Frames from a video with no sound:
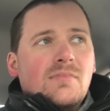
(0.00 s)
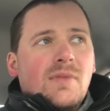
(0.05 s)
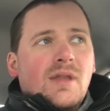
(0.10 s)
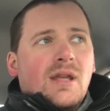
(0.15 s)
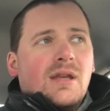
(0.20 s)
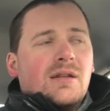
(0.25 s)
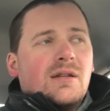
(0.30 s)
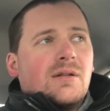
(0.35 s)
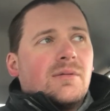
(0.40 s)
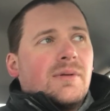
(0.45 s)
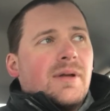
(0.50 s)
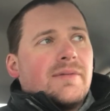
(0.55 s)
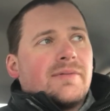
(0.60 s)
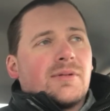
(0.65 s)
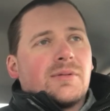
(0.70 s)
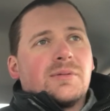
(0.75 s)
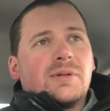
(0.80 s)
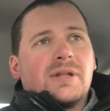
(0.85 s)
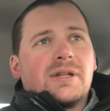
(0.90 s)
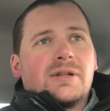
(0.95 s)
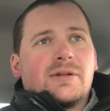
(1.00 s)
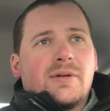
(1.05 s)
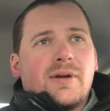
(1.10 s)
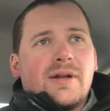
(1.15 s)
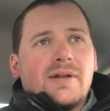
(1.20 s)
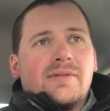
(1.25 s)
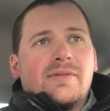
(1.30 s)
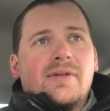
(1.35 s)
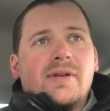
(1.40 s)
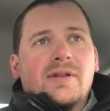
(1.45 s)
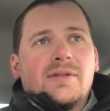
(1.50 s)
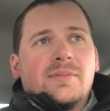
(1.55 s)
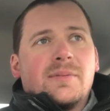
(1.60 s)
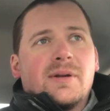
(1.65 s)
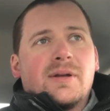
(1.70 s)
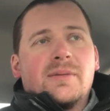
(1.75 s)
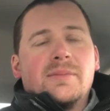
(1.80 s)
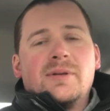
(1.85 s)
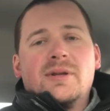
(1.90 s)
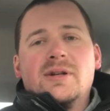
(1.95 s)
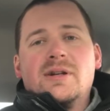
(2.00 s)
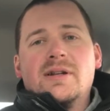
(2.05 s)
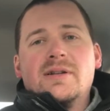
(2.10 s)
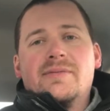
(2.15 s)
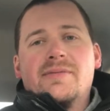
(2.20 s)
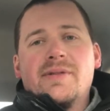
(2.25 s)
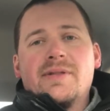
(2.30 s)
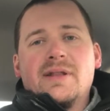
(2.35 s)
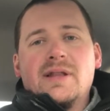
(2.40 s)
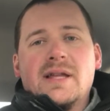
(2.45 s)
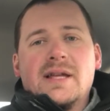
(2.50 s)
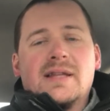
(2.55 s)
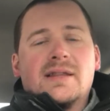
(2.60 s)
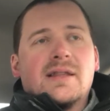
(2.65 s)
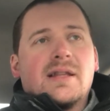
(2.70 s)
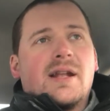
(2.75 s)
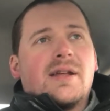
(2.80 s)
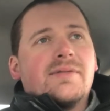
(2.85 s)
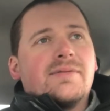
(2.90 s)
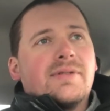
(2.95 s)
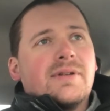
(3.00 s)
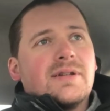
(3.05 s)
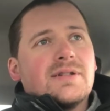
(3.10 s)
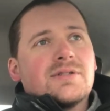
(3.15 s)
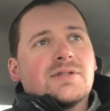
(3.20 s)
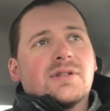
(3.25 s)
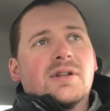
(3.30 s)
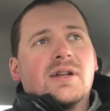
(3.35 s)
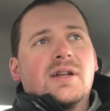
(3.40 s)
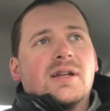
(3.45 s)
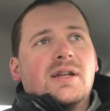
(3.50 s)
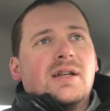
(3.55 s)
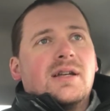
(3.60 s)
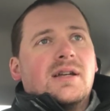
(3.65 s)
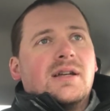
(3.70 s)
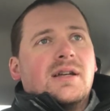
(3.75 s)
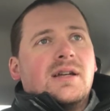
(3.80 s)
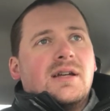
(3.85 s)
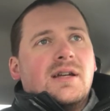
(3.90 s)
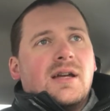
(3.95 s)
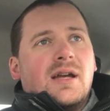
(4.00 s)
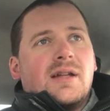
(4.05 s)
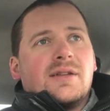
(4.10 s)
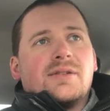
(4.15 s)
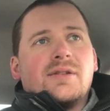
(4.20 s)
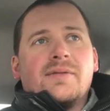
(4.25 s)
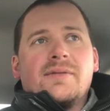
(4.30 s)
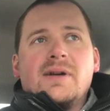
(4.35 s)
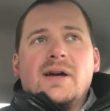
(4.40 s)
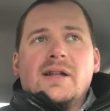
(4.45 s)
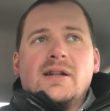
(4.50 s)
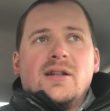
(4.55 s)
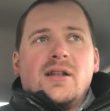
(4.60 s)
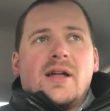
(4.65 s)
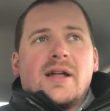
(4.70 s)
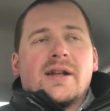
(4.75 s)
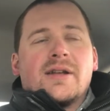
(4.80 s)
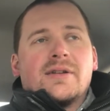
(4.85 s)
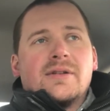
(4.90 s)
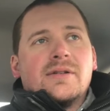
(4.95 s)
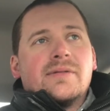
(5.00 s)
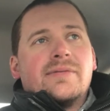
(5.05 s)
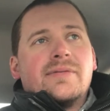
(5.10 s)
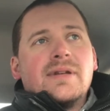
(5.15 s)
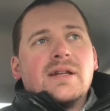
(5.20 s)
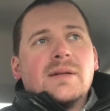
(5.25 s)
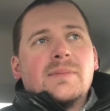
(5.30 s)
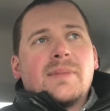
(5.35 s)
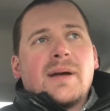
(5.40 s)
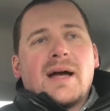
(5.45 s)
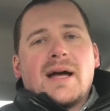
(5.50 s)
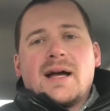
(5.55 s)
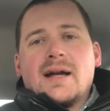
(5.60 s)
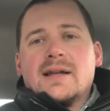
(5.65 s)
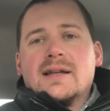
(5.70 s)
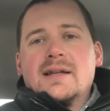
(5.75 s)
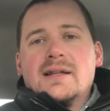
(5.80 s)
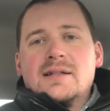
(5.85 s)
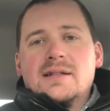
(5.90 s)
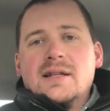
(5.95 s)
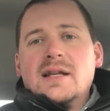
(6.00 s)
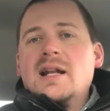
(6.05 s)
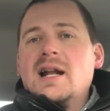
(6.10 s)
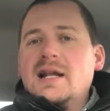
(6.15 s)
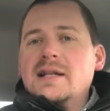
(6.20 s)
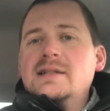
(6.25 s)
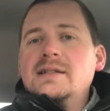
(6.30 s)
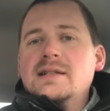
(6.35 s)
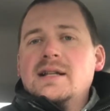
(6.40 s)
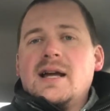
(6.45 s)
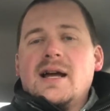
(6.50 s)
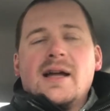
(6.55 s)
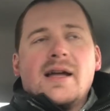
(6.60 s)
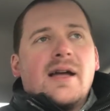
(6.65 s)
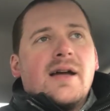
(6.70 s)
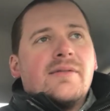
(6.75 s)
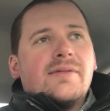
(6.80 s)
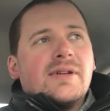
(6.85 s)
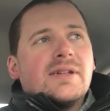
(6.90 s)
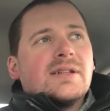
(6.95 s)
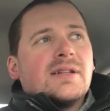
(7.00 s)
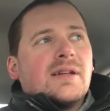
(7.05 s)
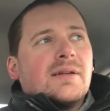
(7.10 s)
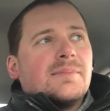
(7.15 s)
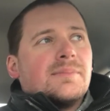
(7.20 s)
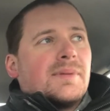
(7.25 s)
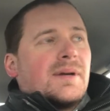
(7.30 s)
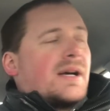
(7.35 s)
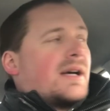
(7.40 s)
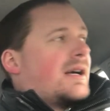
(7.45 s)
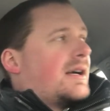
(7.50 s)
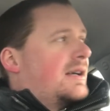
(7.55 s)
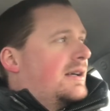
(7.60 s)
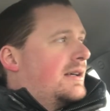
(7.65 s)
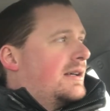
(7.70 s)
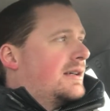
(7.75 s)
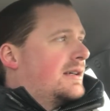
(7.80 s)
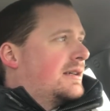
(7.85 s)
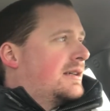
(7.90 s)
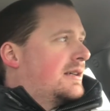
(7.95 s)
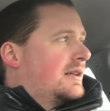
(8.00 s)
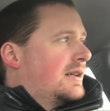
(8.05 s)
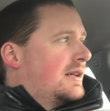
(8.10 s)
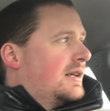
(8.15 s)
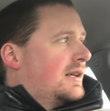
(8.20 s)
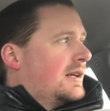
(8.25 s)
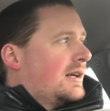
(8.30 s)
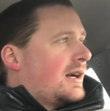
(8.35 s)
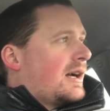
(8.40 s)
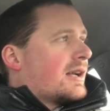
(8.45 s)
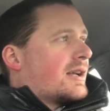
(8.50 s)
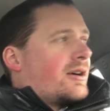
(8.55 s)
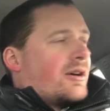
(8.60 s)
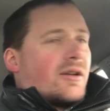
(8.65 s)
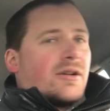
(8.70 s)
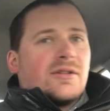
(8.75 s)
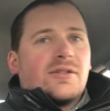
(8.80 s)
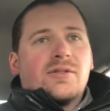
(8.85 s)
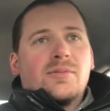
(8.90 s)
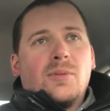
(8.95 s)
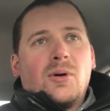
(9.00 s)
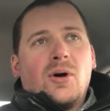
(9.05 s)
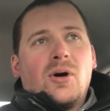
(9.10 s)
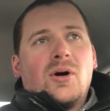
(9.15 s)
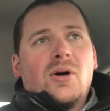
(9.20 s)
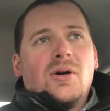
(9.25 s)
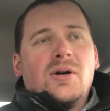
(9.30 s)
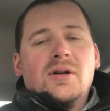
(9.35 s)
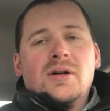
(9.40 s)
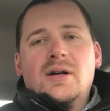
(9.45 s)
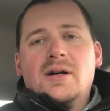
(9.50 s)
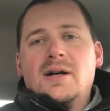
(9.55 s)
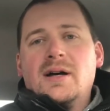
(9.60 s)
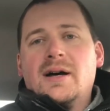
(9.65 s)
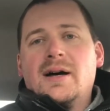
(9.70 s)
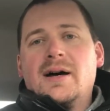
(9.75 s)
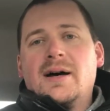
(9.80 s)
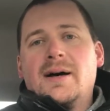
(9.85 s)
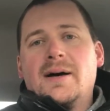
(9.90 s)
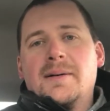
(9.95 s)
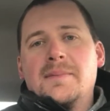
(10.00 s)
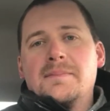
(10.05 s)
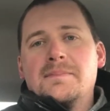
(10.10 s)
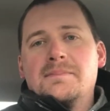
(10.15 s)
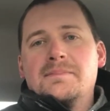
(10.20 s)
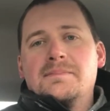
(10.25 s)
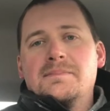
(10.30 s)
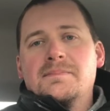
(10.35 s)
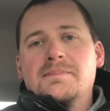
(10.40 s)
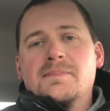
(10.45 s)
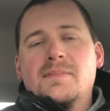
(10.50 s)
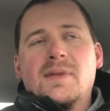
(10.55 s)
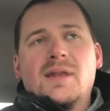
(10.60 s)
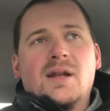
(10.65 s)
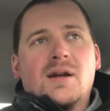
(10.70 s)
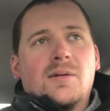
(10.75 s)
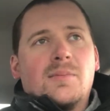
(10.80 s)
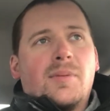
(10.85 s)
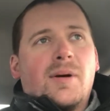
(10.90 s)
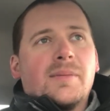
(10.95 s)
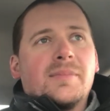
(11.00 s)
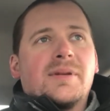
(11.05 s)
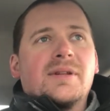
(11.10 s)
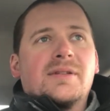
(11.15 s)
you know, we have a really great Facebook community for the lake that I fish, and so I've gotten a lot of good feedback, and I have ended up I caught a small you know, pumpkin